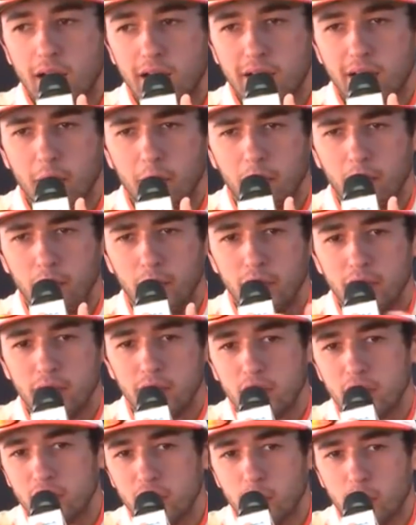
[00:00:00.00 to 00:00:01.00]
completely
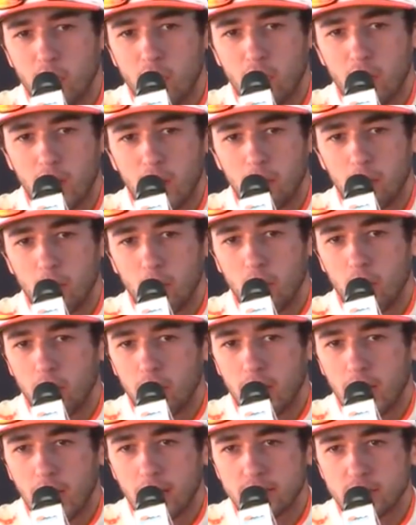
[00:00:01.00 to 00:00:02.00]
different ball game than what
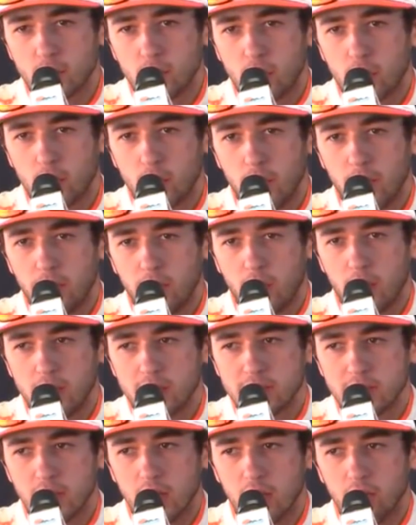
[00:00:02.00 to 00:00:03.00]
we have to work with on
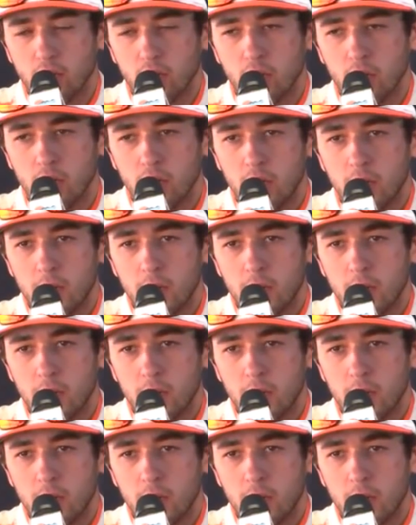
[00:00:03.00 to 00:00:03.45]
this level.